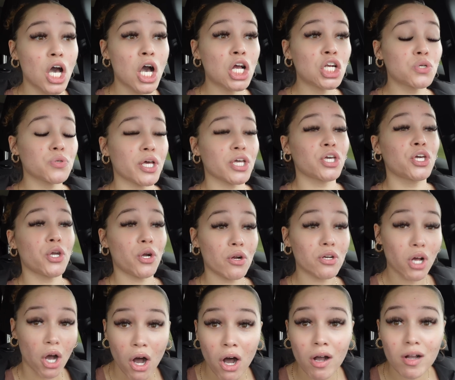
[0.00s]
She was like, your
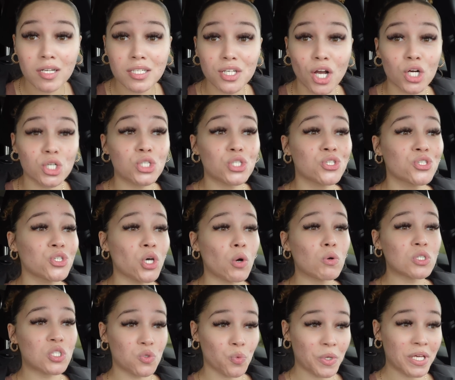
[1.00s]
dogs are so
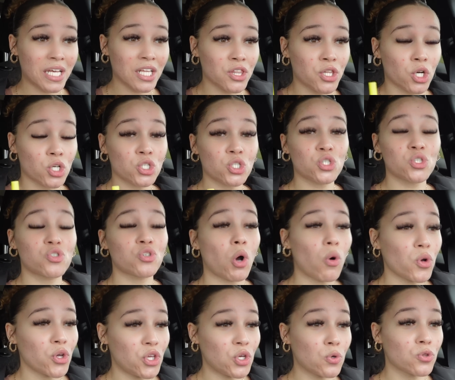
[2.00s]
sweet. They're
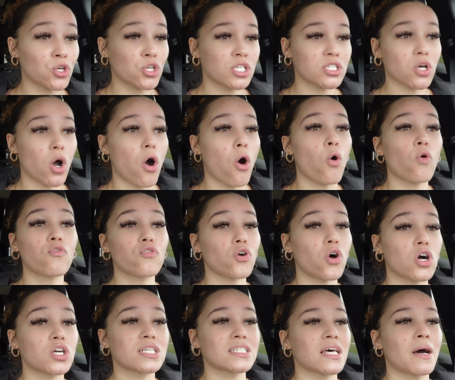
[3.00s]
so cute. They're just
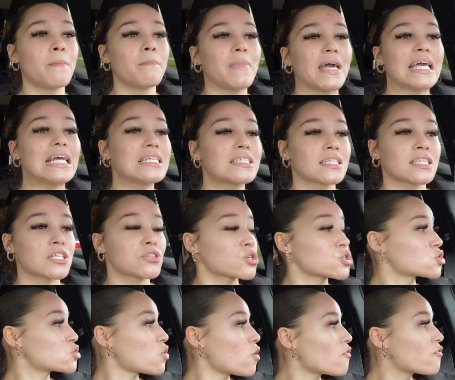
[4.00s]
overall just amazing. Like they're
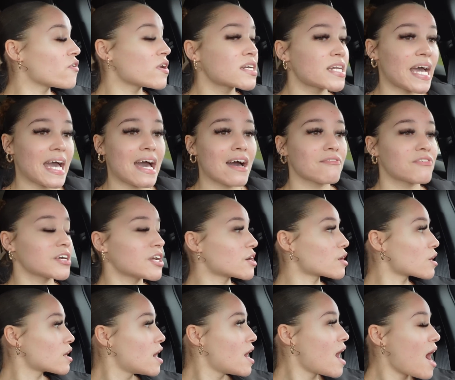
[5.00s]
so fun to have
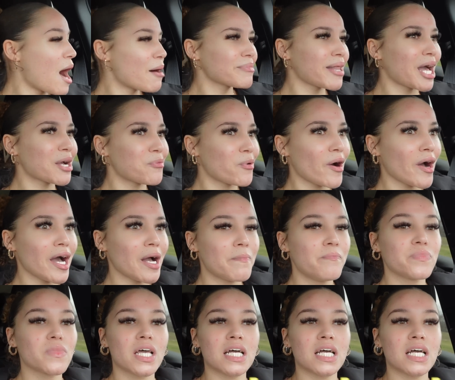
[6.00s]
here. I'm like, what?